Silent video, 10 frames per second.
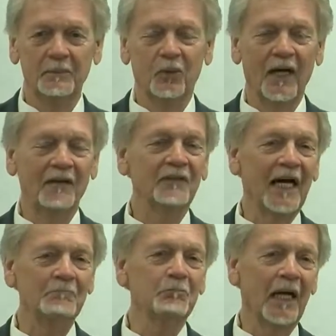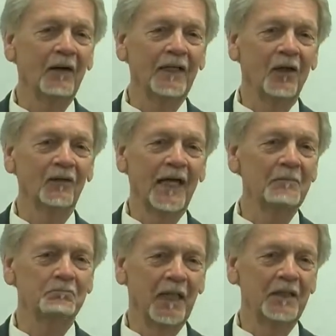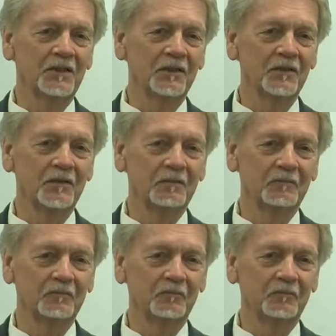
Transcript: People have got married on that basis